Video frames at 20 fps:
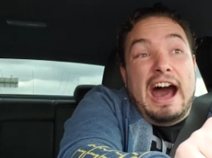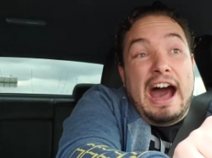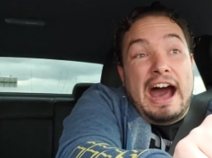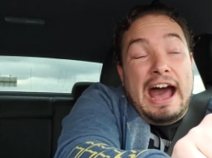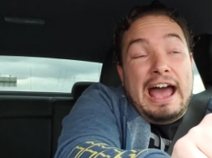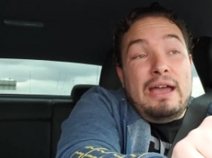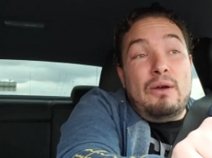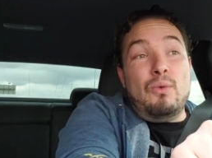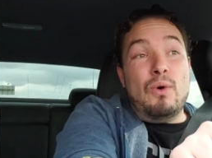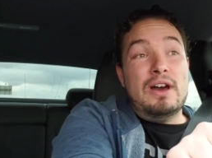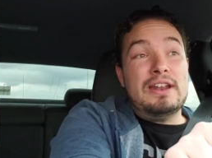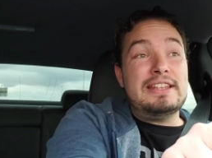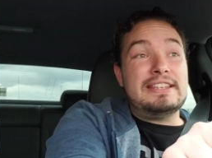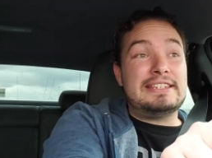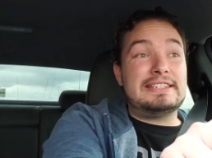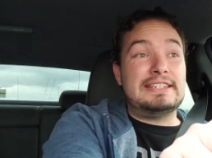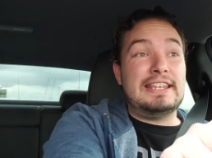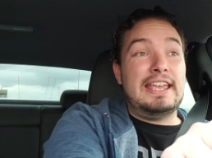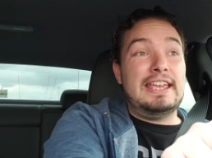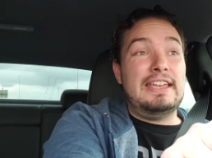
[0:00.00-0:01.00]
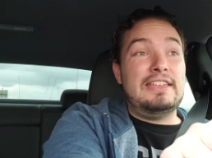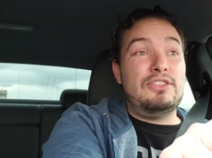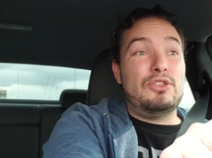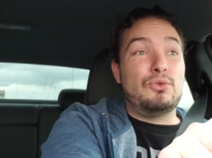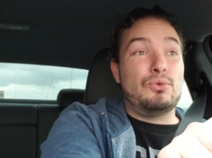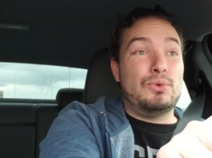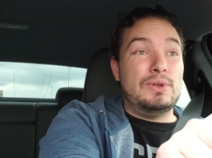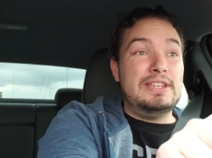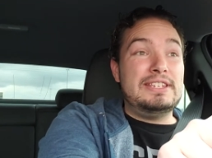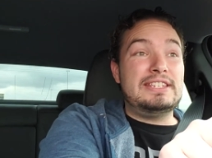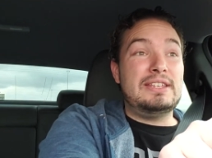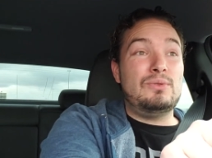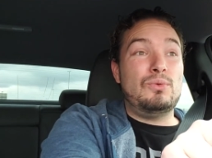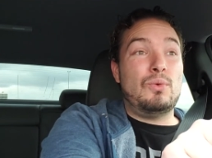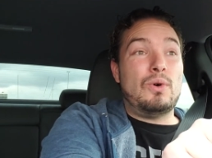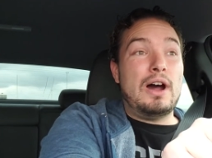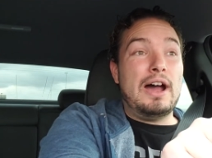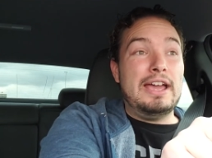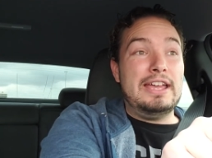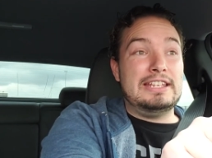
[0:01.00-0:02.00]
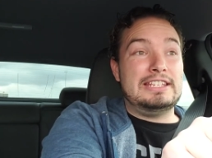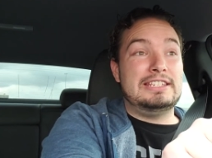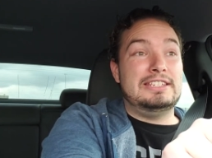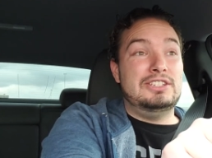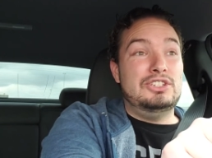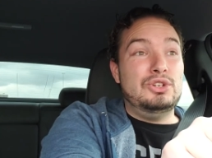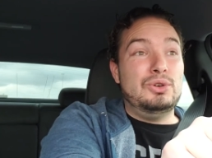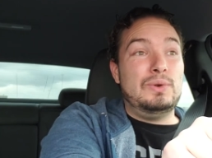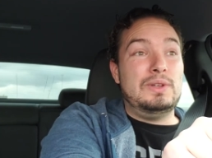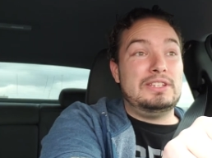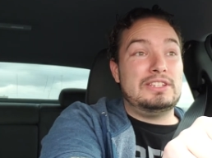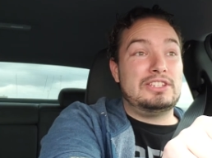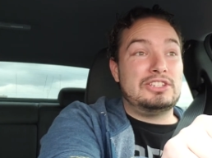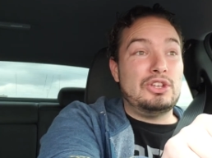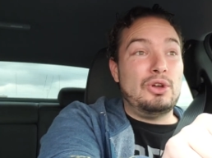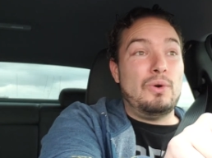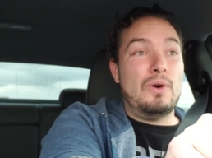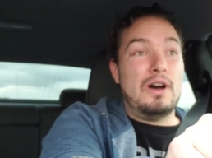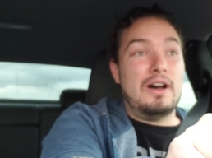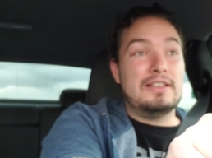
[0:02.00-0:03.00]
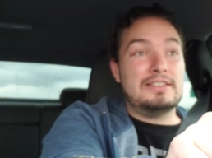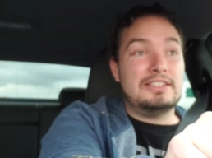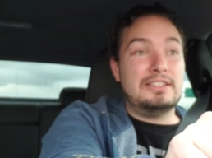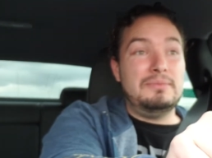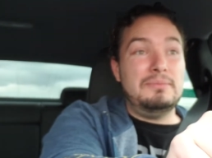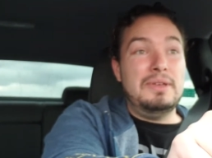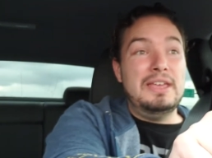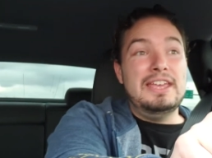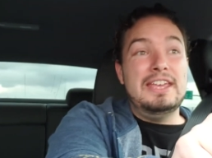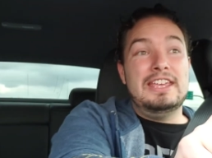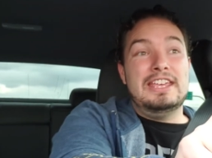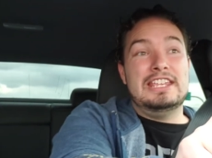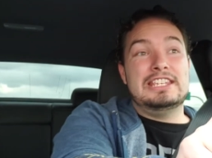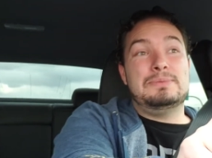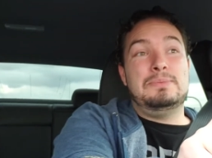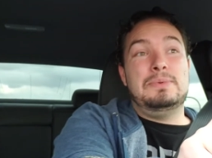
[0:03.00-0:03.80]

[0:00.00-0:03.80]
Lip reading: I want to say the reason why it's doing so awesome is